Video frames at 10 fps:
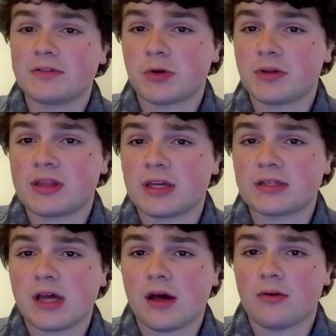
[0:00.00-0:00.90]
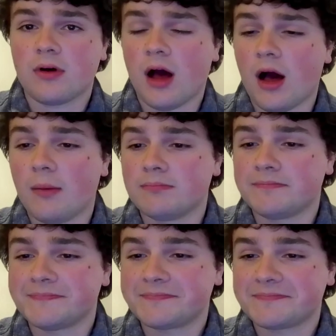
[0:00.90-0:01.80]
I totally think so.
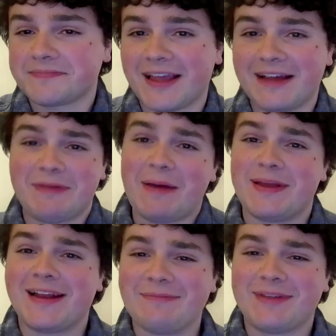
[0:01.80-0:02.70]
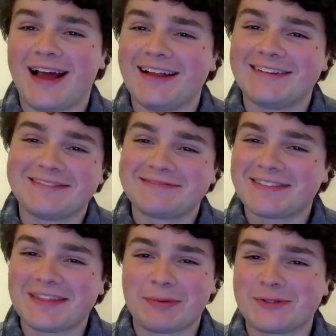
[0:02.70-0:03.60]
Um, I, I mean, I'm not
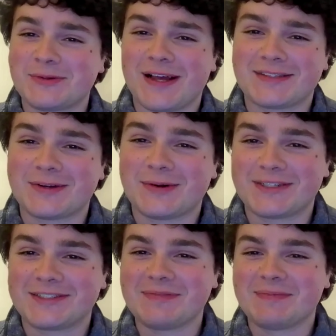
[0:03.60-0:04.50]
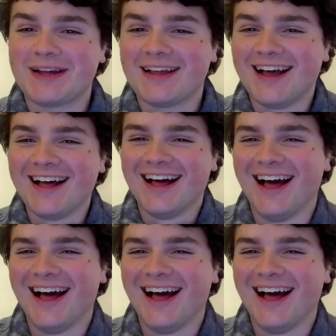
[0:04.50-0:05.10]
the person who asked the question, but